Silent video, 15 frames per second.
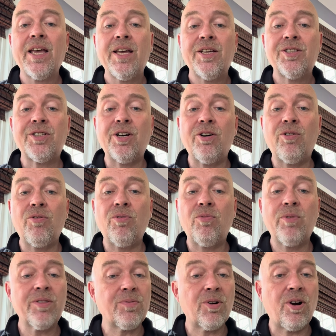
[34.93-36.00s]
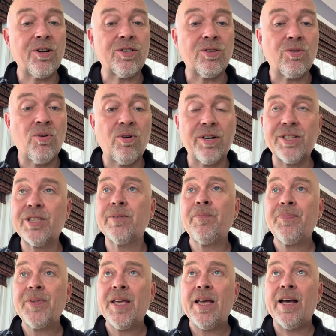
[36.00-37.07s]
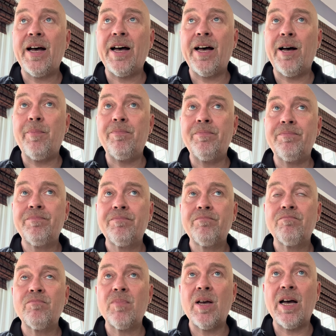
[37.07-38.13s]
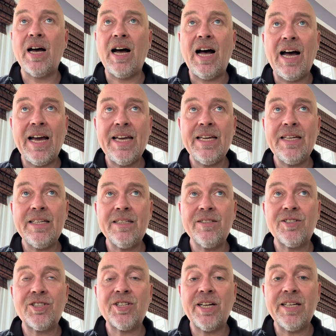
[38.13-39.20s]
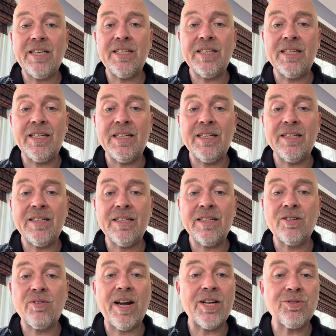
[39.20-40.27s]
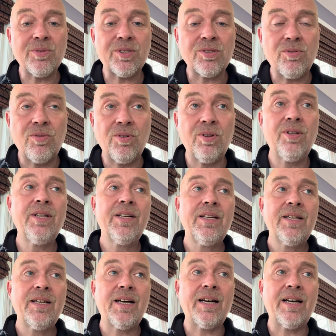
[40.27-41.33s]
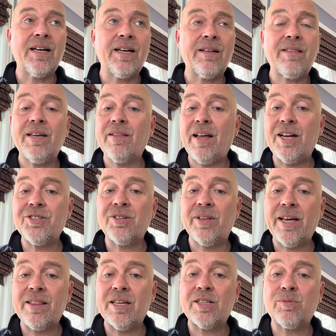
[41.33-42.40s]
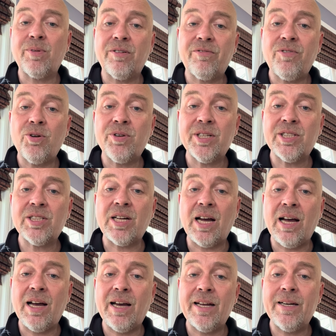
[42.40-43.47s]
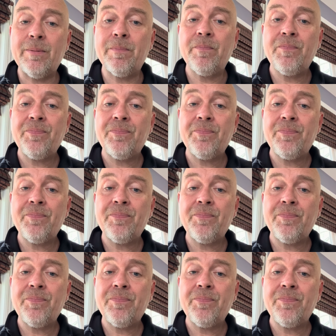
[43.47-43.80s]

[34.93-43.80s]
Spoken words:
So with regard to the course, I studied in graduate school theological ethics with a focus on